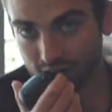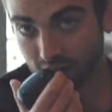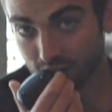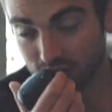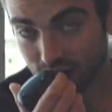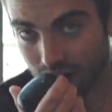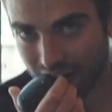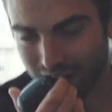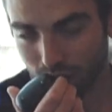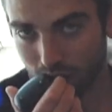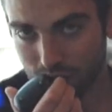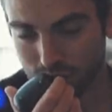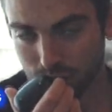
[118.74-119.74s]
all
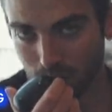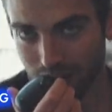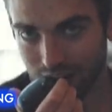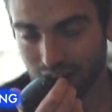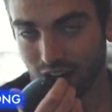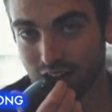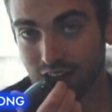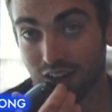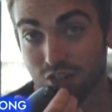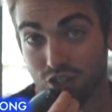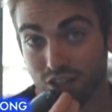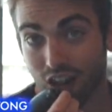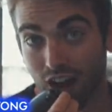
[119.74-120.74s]
night. You
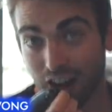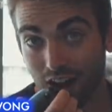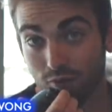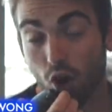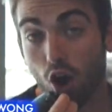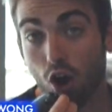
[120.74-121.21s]
could be my